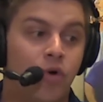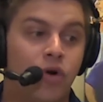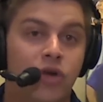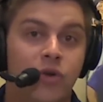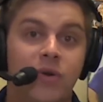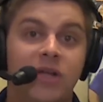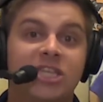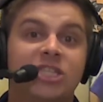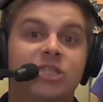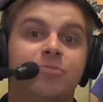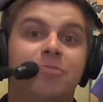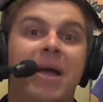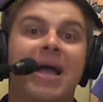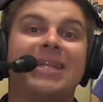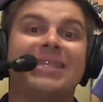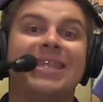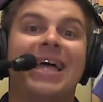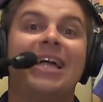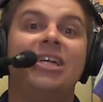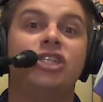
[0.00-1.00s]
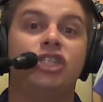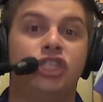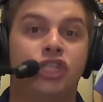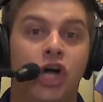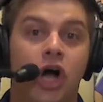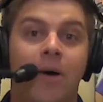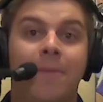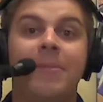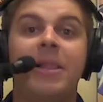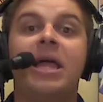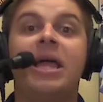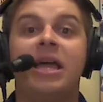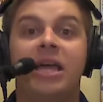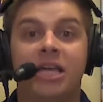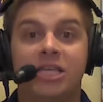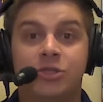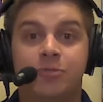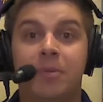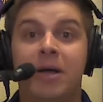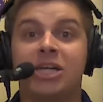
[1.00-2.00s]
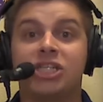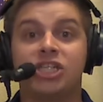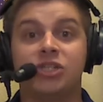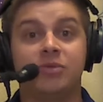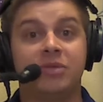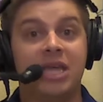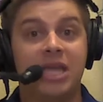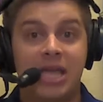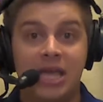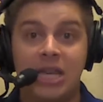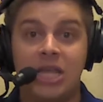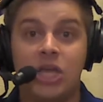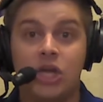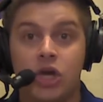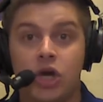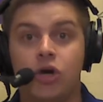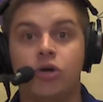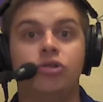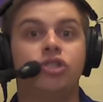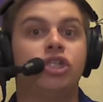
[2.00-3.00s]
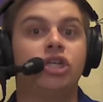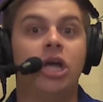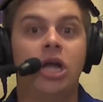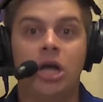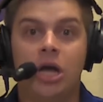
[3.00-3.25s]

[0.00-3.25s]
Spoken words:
and you'd expect that jump, especially with a hitting coach,